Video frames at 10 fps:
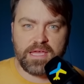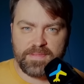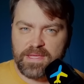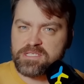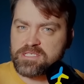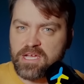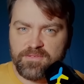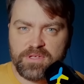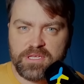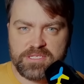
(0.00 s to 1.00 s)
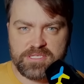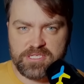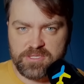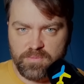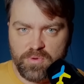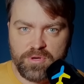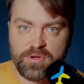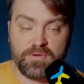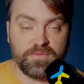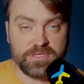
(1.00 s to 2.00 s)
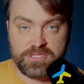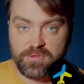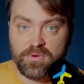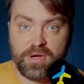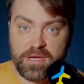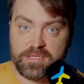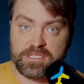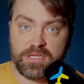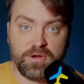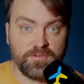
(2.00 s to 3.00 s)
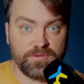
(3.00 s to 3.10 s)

And that something is the support of the sovereignty of